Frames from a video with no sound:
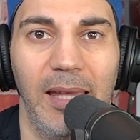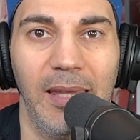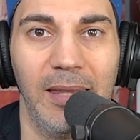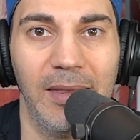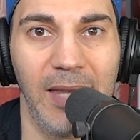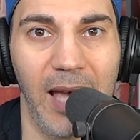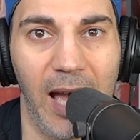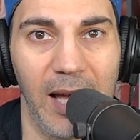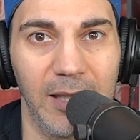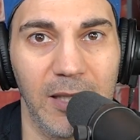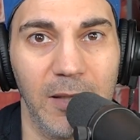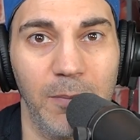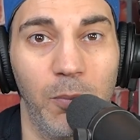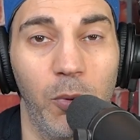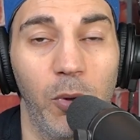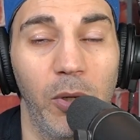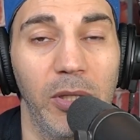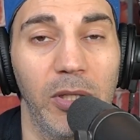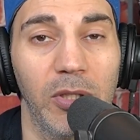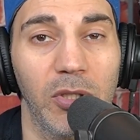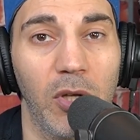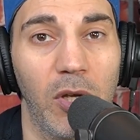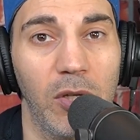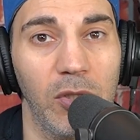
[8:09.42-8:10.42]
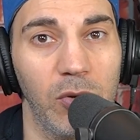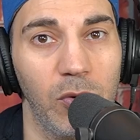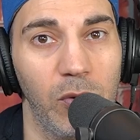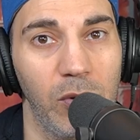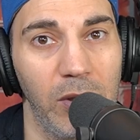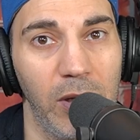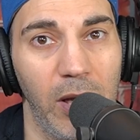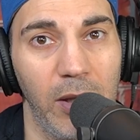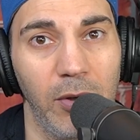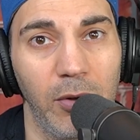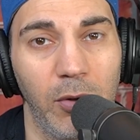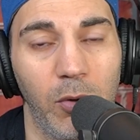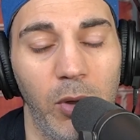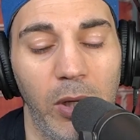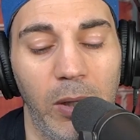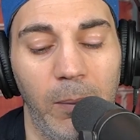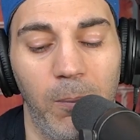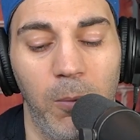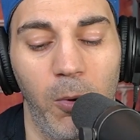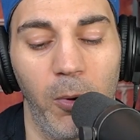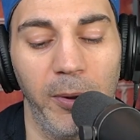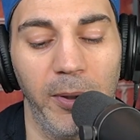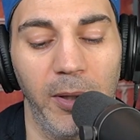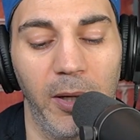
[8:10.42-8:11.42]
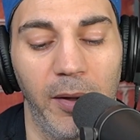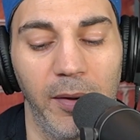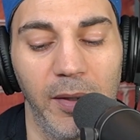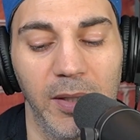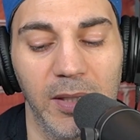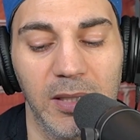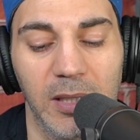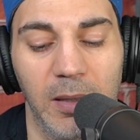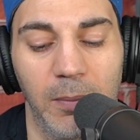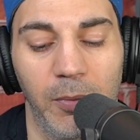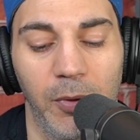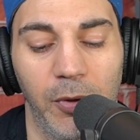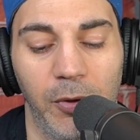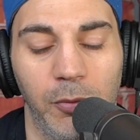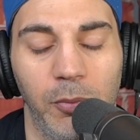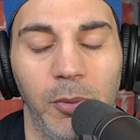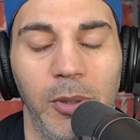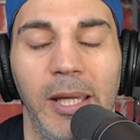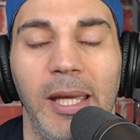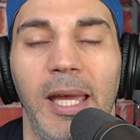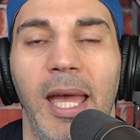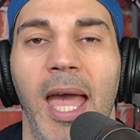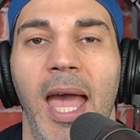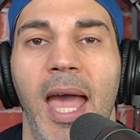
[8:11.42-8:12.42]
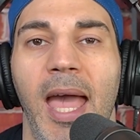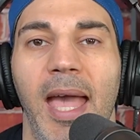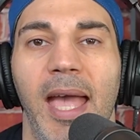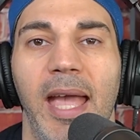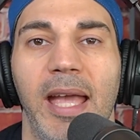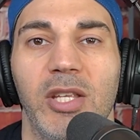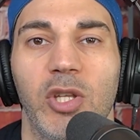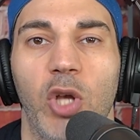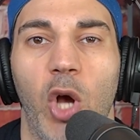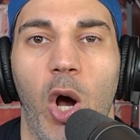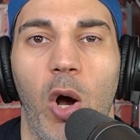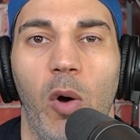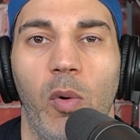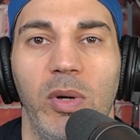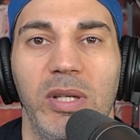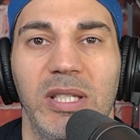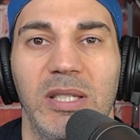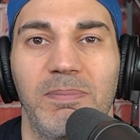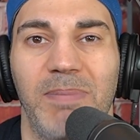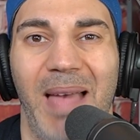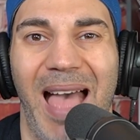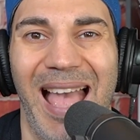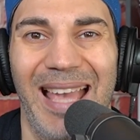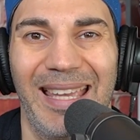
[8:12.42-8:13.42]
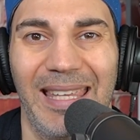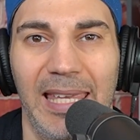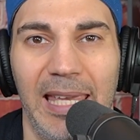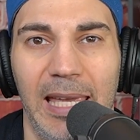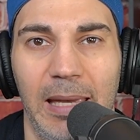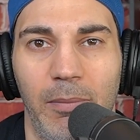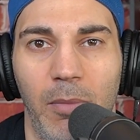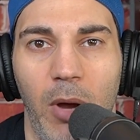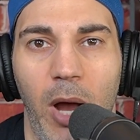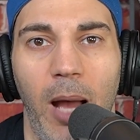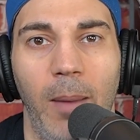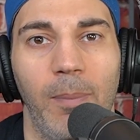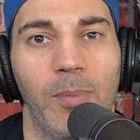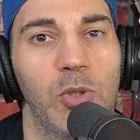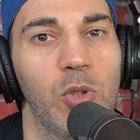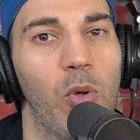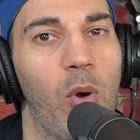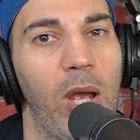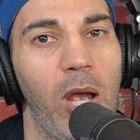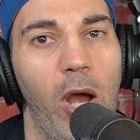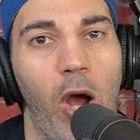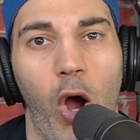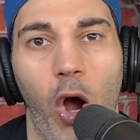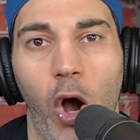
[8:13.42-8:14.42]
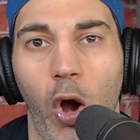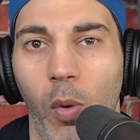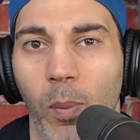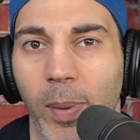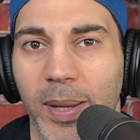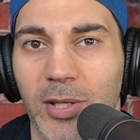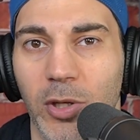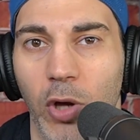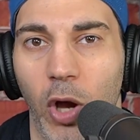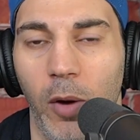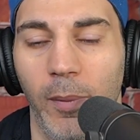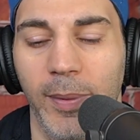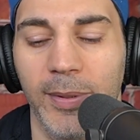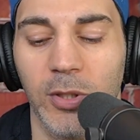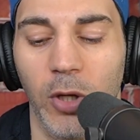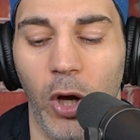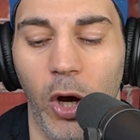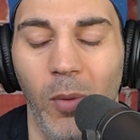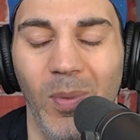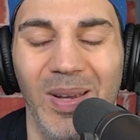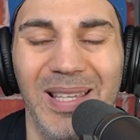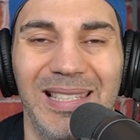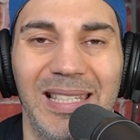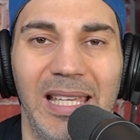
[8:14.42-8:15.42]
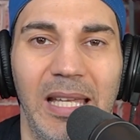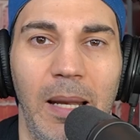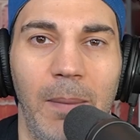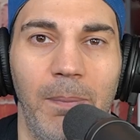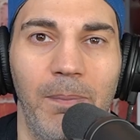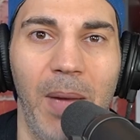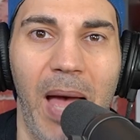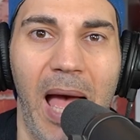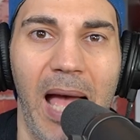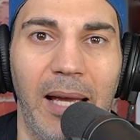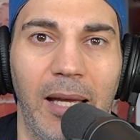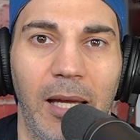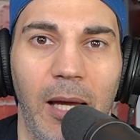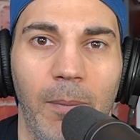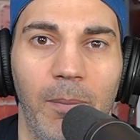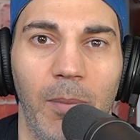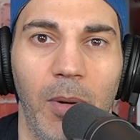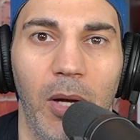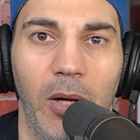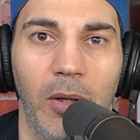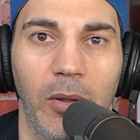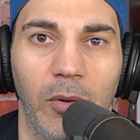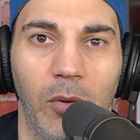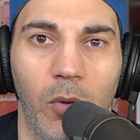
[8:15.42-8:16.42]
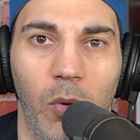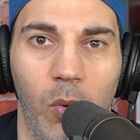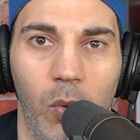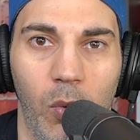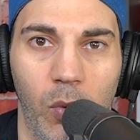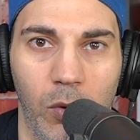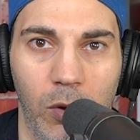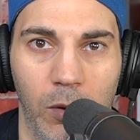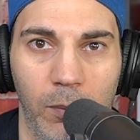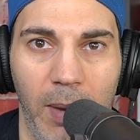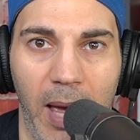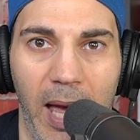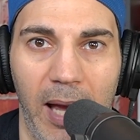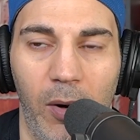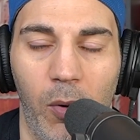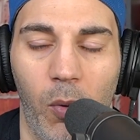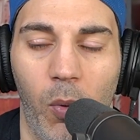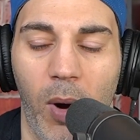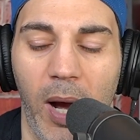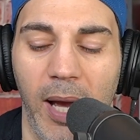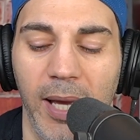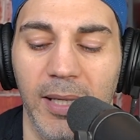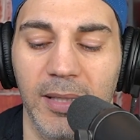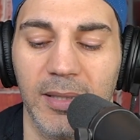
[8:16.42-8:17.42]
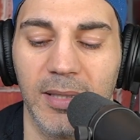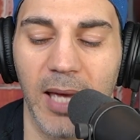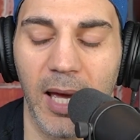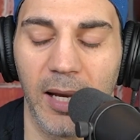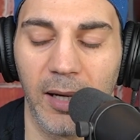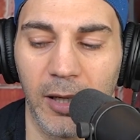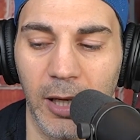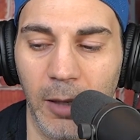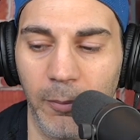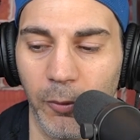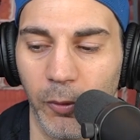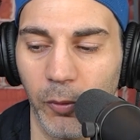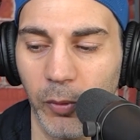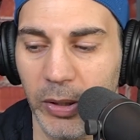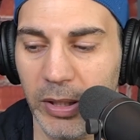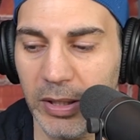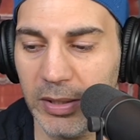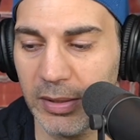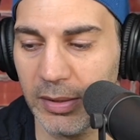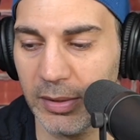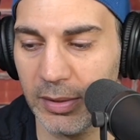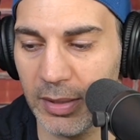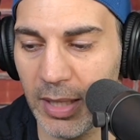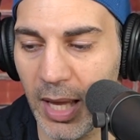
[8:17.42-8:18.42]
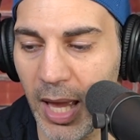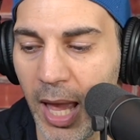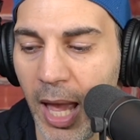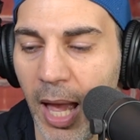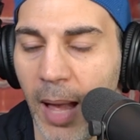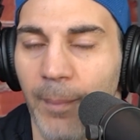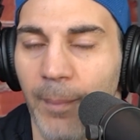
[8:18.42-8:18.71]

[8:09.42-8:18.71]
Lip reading: that's important. There's also another quick point on this, number 3, is always back him up. So I always, always, always get a backup quarterback. Why is that? A couple reasons.